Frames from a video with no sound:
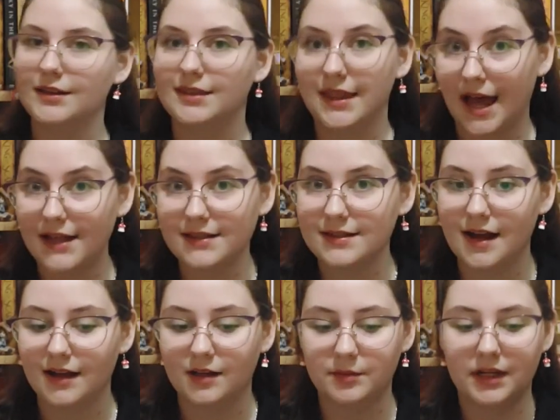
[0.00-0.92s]
that's
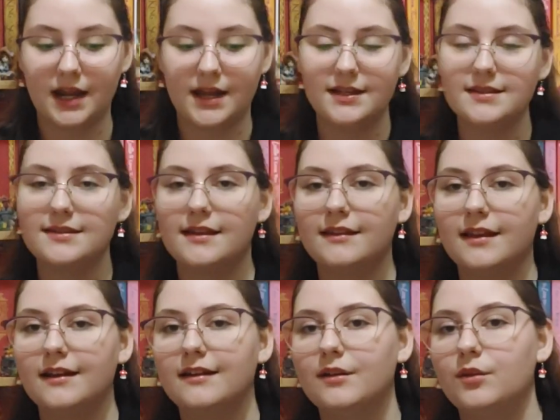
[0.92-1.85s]
not gonna be nice. And
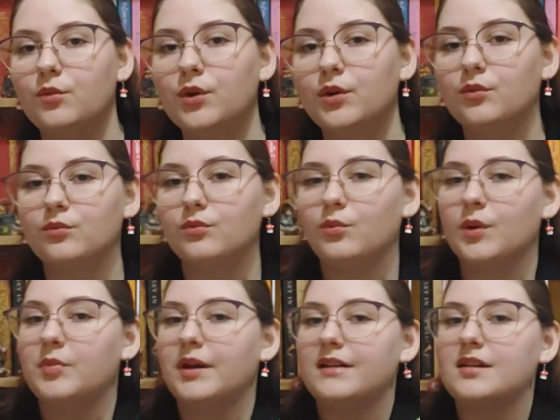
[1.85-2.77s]
then we we
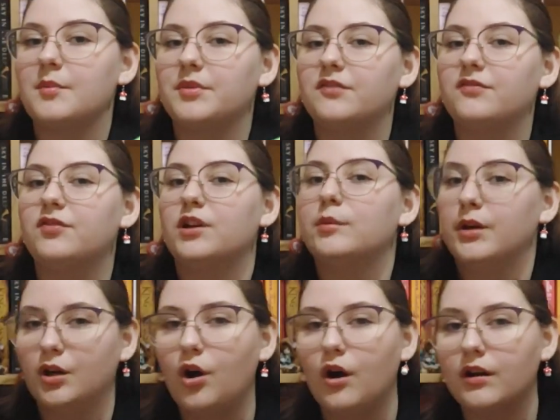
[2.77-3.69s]
picked up the
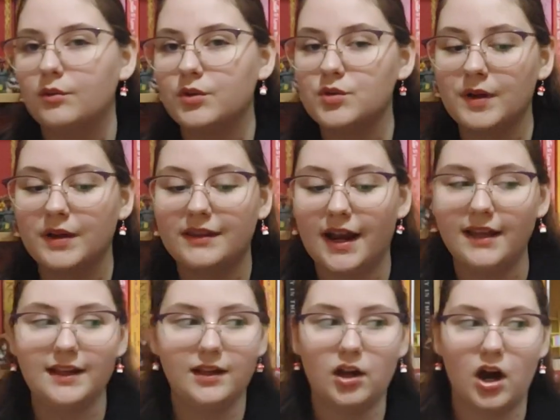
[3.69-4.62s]
freebie card, which meant that
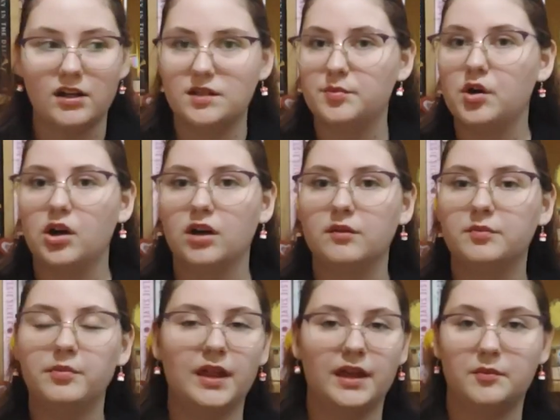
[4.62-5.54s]
I got to put
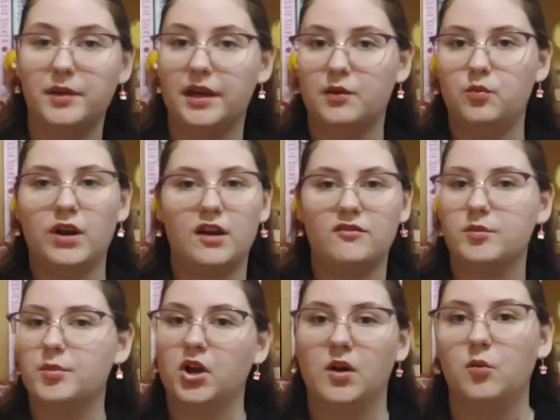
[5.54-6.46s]
like pick whatever
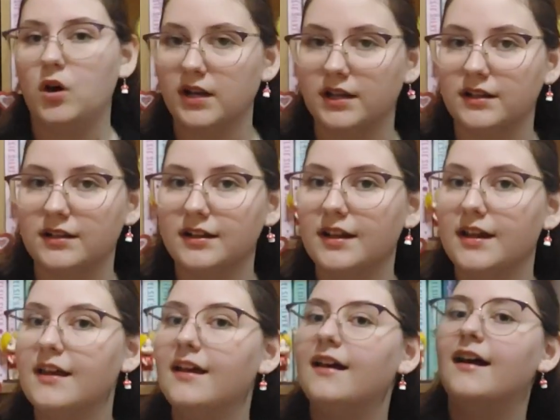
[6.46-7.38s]
book I wanted.
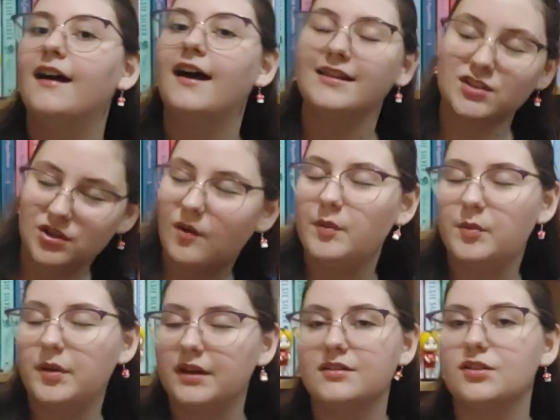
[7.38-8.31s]
And so I
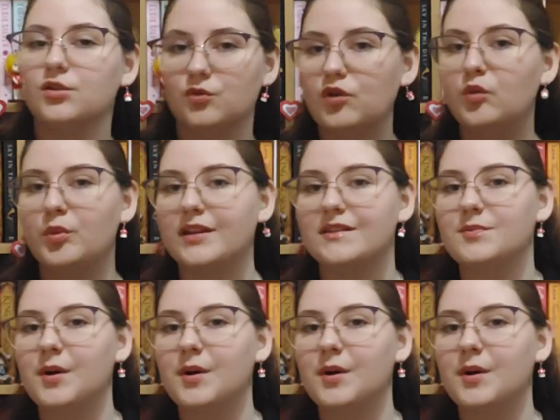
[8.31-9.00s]
picked The Cruel Prince